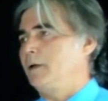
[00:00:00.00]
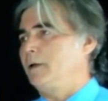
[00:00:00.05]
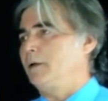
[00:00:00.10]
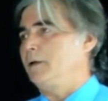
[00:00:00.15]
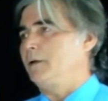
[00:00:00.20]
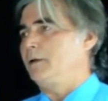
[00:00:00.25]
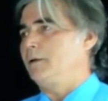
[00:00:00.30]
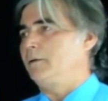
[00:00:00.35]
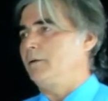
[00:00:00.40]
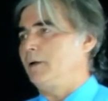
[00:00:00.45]

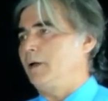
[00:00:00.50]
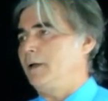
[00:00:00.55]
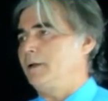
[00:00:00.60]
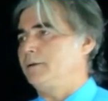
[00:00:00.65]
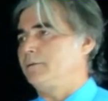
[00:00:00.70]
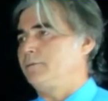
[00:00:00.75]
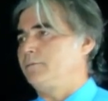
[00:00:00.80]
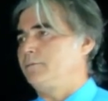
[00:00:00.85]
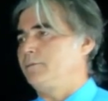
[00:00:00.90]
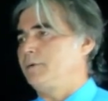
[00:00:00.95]
and
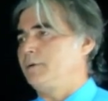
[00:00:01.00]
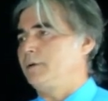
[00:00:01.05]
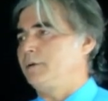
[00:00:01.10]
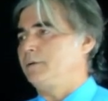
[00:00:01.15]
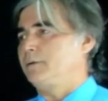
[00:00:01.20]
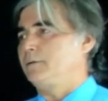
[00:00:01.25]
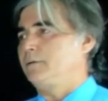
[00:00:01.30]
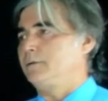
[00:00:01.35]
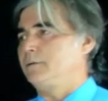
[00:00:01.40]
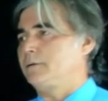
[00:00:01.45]
we
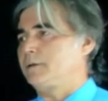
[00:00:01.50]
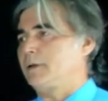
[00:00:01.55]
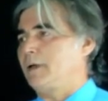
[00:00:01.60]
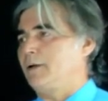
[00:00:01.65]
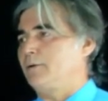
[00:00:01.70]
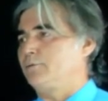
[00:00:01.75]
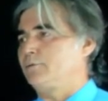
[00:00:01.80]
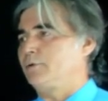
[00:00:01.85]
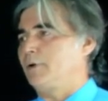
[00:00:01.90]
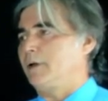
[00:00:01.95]

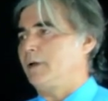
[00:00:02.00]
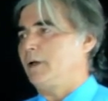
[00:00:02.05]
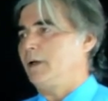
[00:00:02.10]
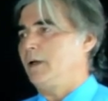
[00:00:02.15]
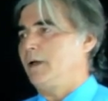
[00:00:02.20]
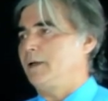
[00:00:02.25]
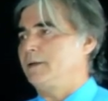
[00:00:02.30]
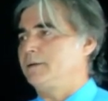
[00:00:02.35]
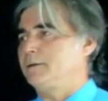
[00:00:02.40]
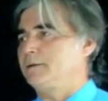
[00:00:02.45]
try to
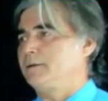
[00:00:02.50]
analyze